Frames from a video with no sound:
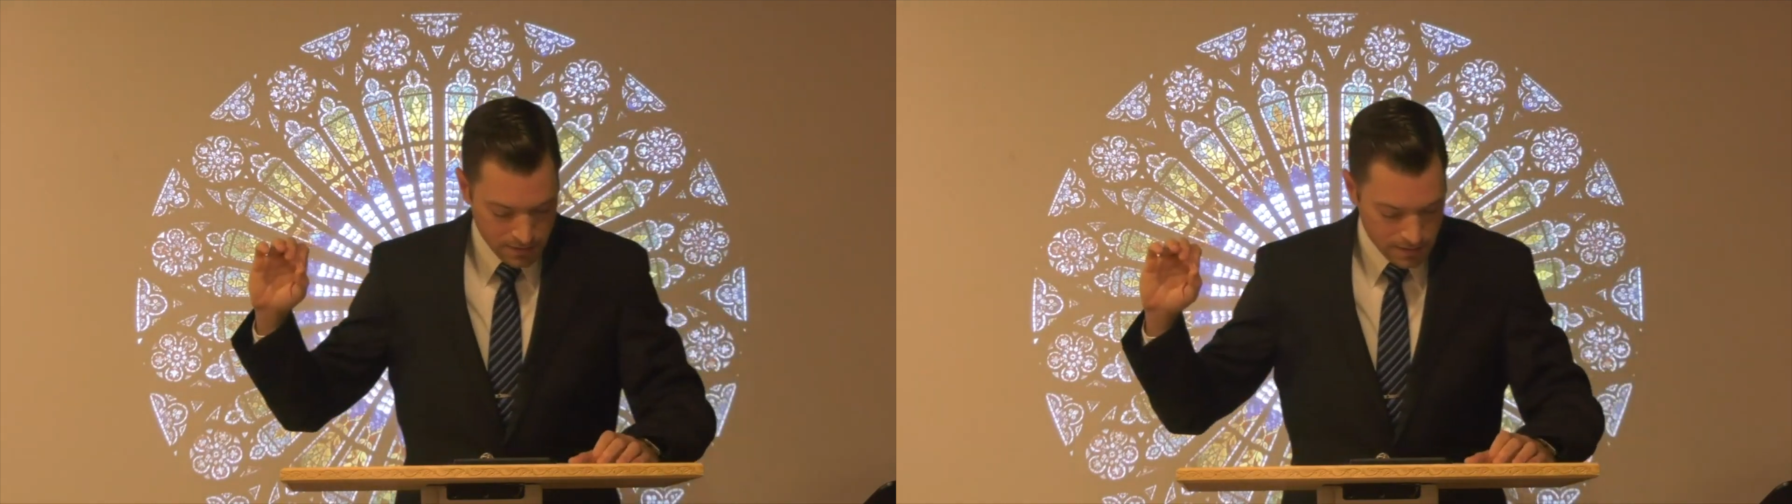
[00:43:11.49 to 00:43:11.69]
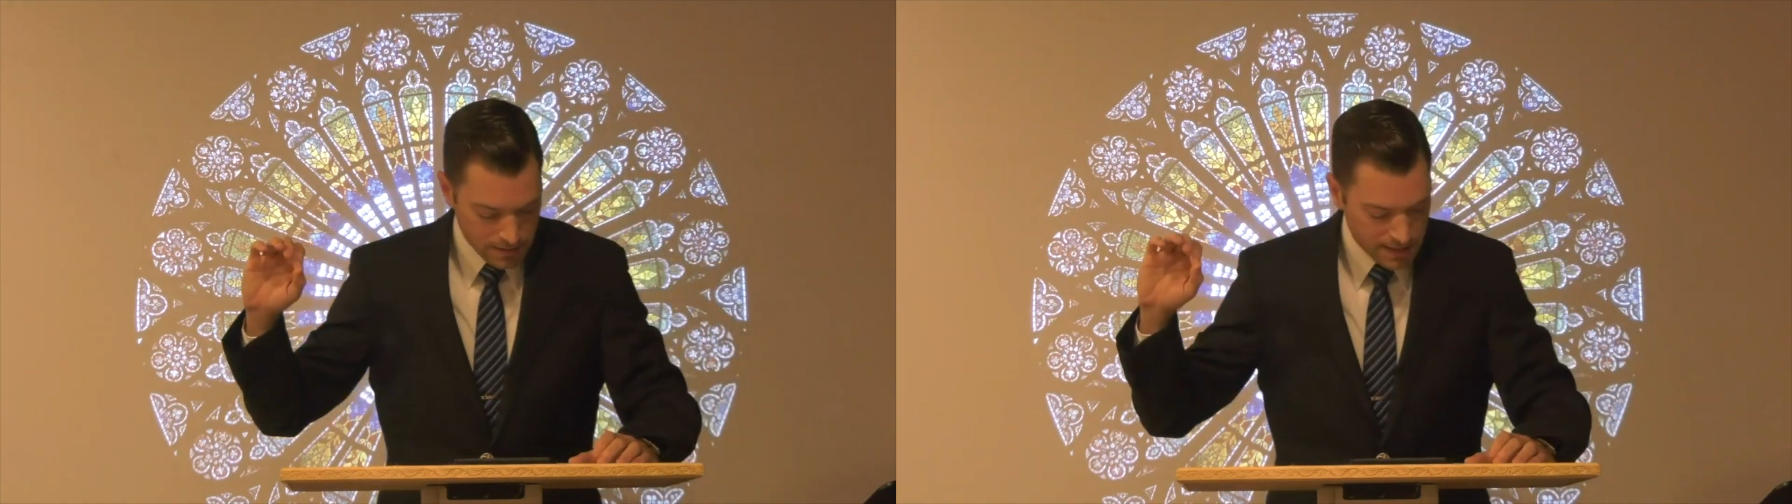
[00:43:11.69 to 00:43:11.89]

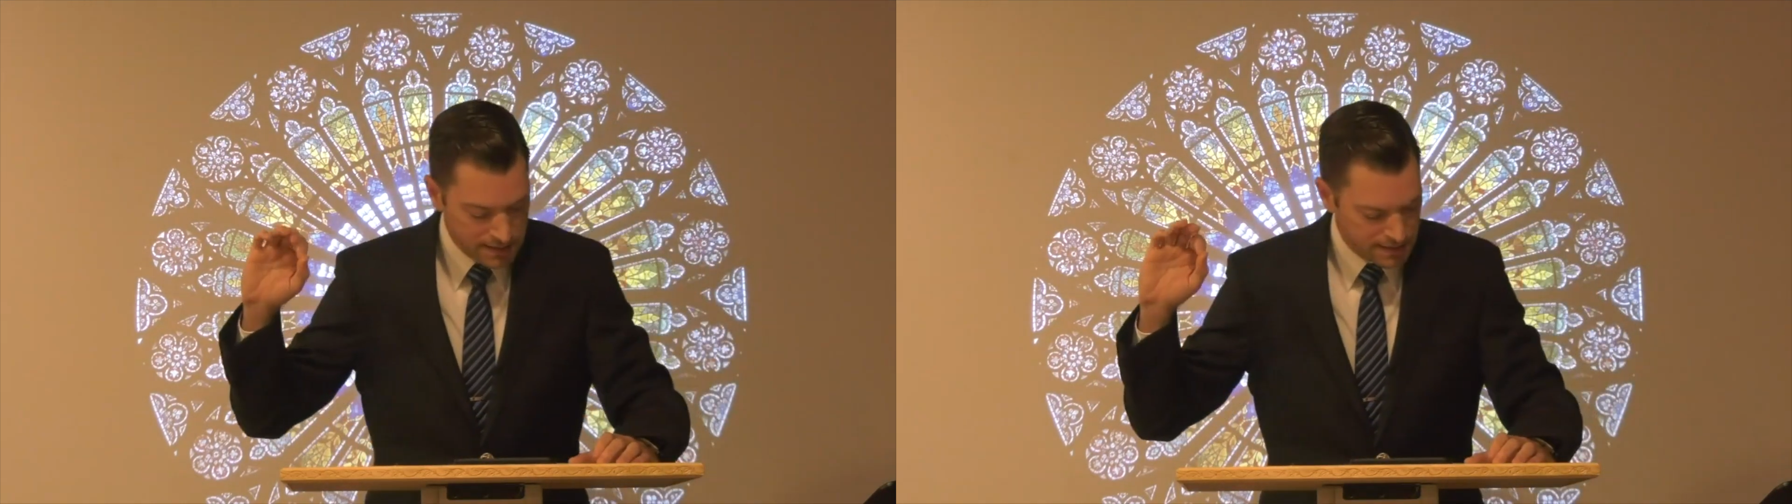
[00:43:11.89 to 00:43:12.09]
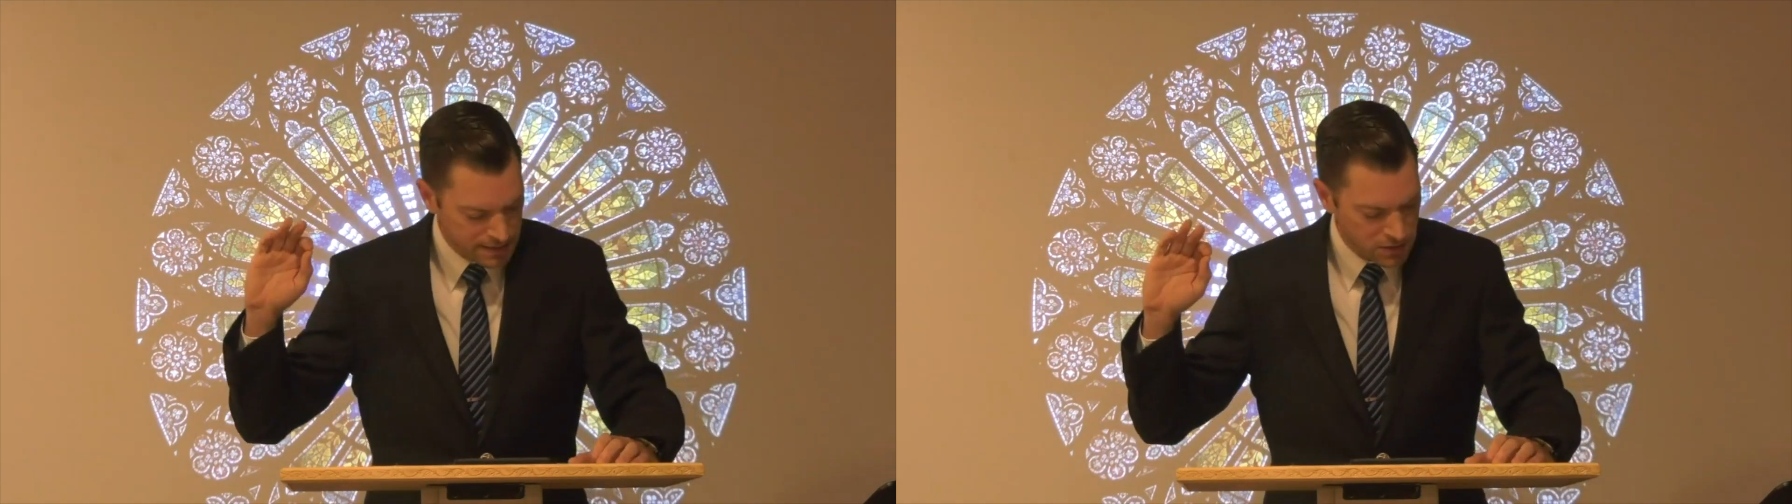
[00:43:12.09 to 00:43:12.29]
in
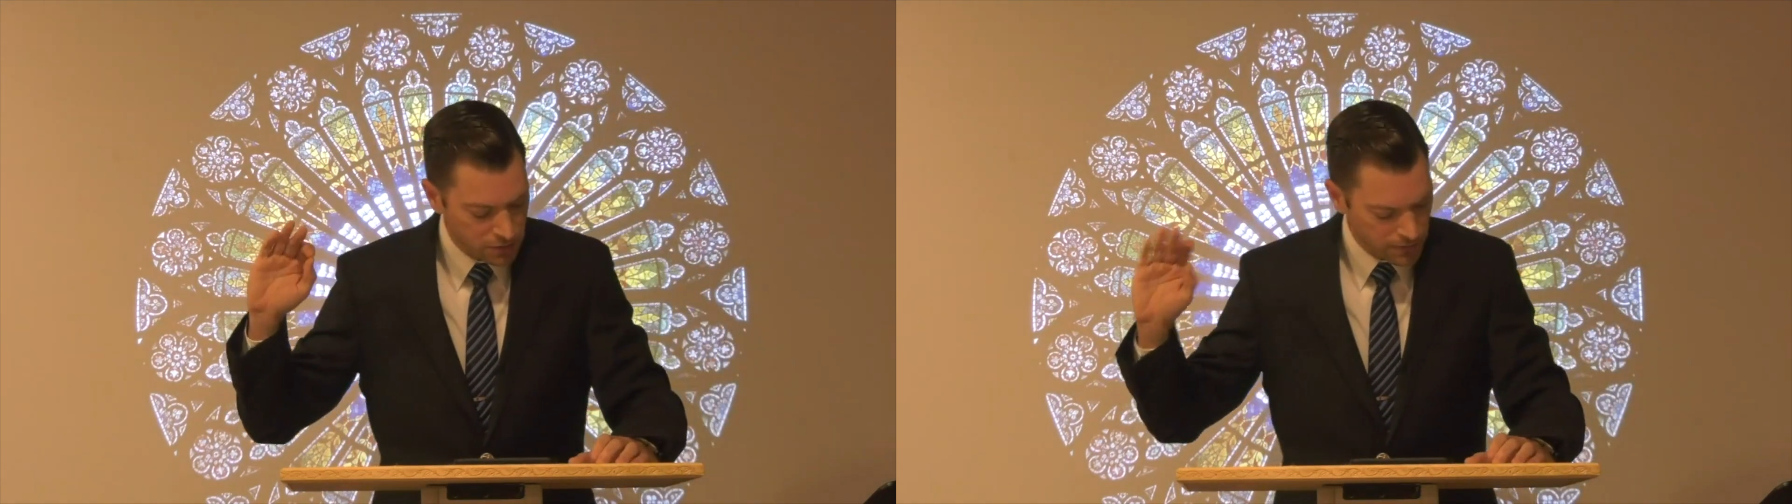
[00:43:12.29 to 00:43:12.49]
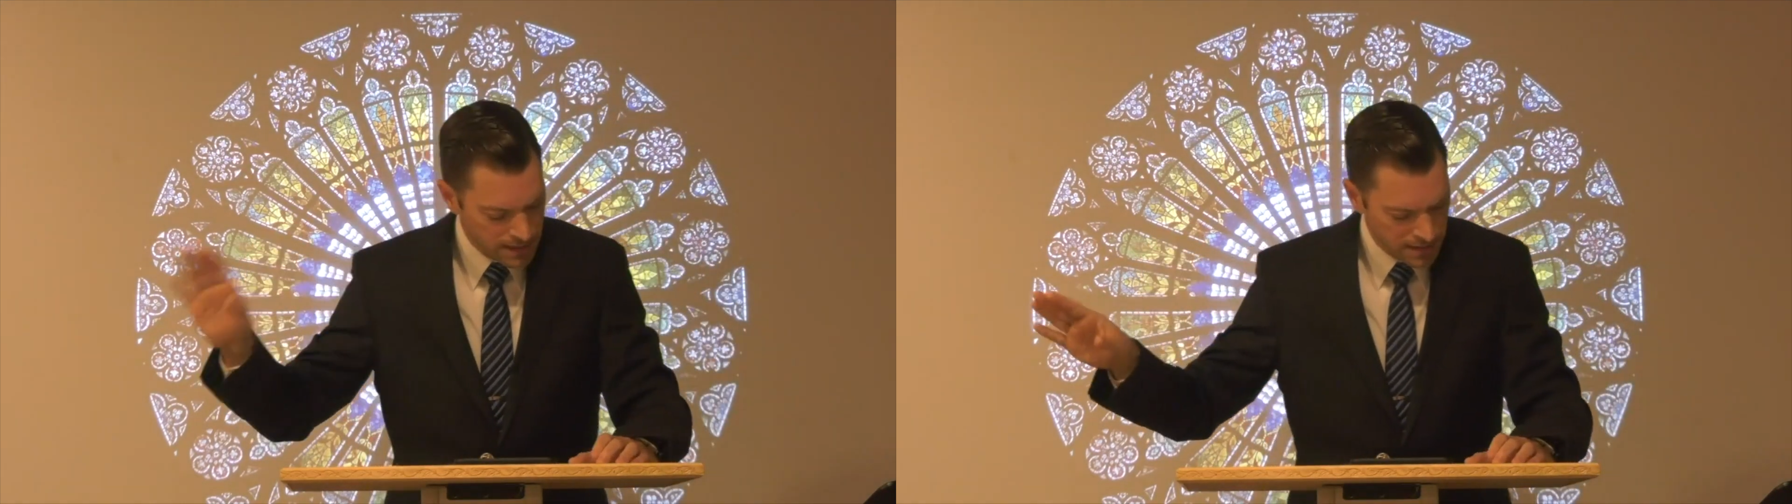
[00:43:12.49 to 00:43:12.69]
Exodus
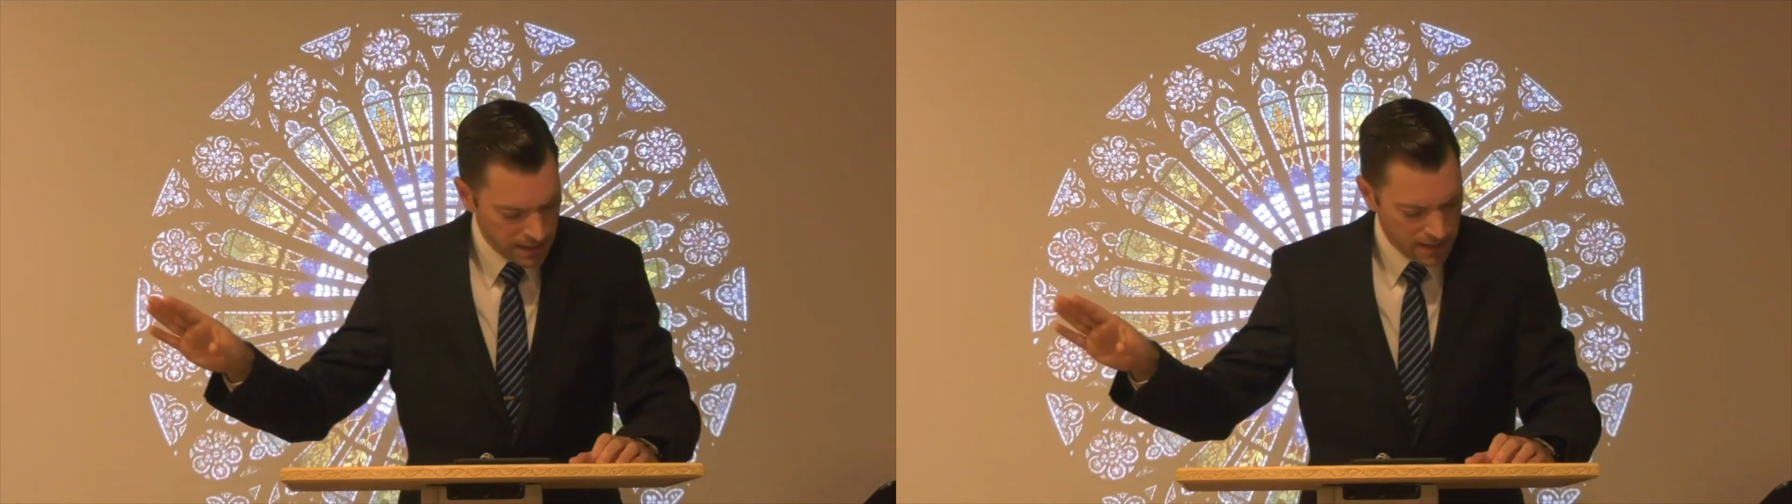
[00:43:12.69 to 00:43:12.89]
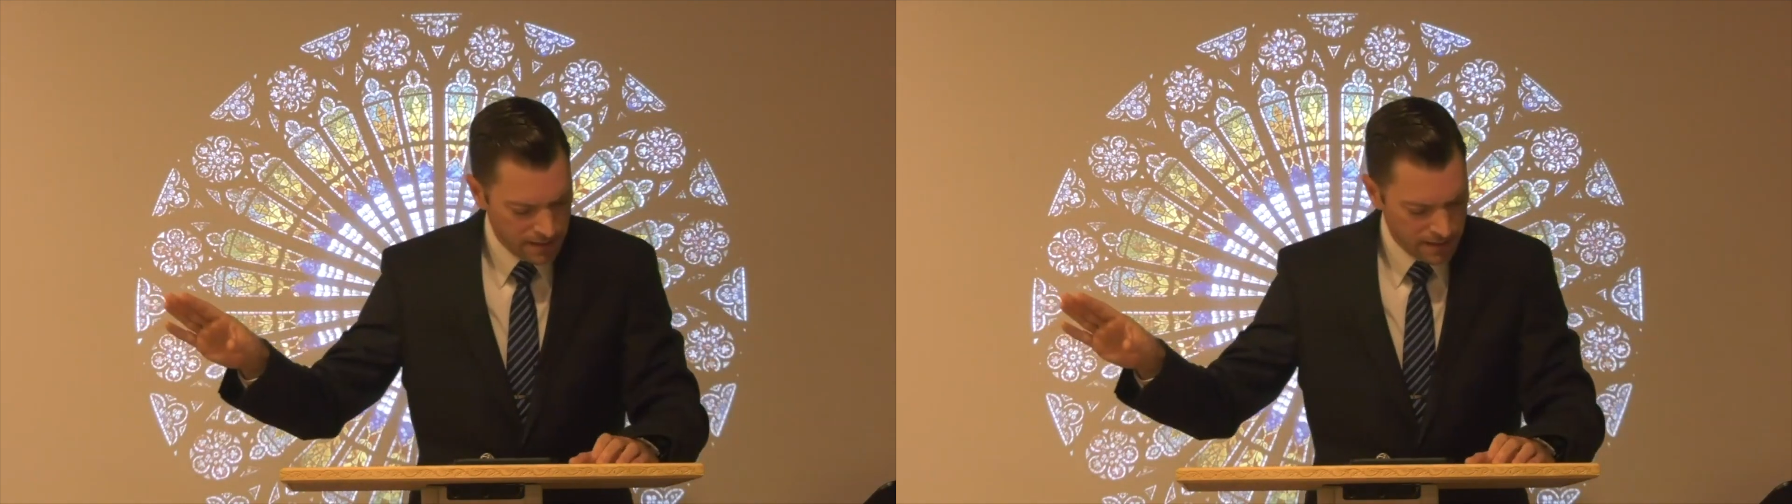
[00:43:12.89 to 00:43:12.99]
3